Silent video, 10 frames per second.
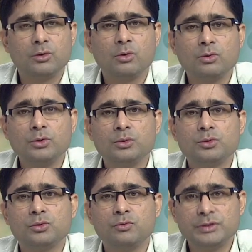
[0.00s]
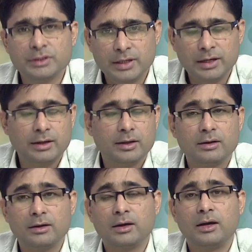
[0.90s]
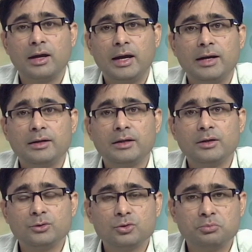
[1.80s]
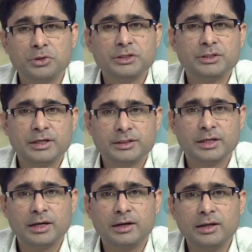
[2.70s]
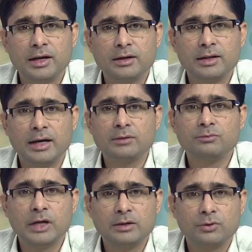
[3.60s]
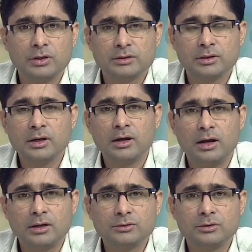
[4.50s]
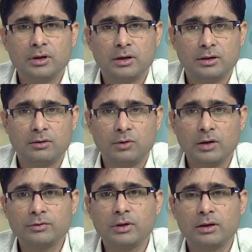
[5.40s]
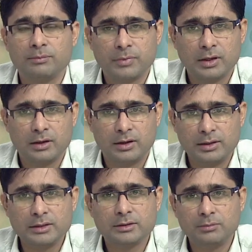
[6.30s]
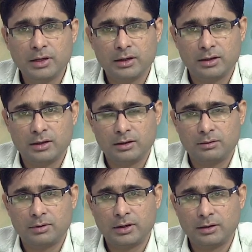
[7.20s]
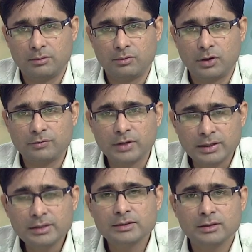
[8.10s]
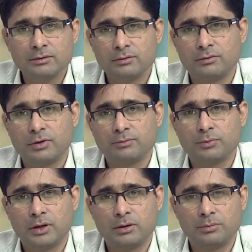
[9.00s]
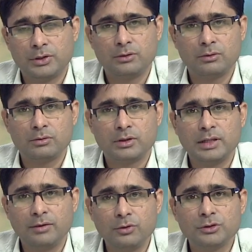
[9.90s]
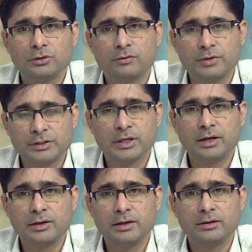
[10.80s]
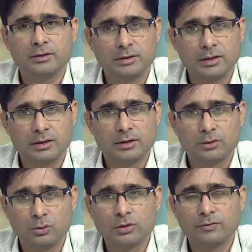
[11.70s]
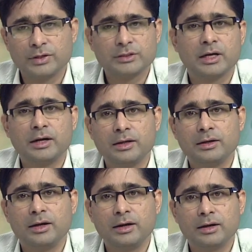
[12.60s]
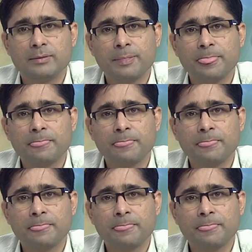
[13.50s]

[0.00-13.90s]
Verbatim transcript: you know, who used to visit India and they used to preach Christianity and that, that was also, uh, one of the reason uh, one of the reason for uh, you know the evolution of Christianity, the growth of Christianity in India.